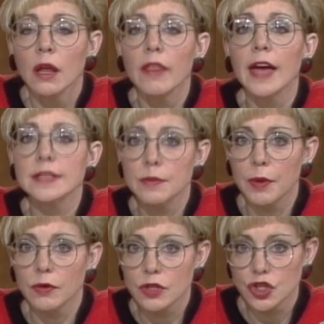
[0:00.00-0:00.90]
That's
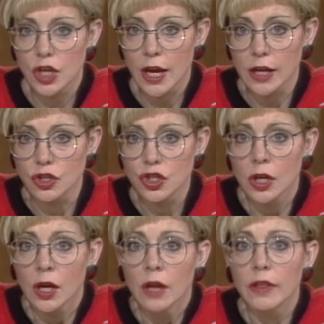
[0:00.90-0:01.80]
about to change.
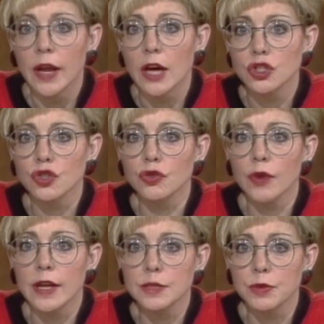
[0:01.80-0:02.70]
The National
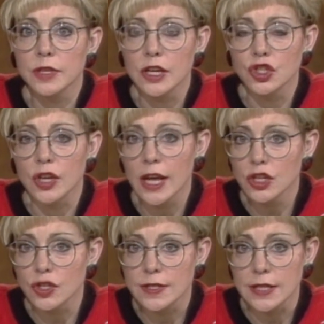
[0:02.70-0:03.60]
Transportation
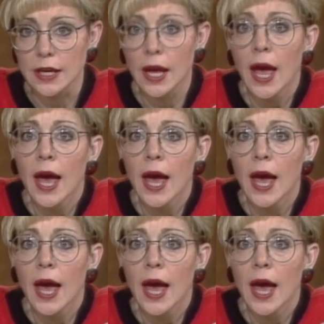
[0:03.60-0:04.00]
Agency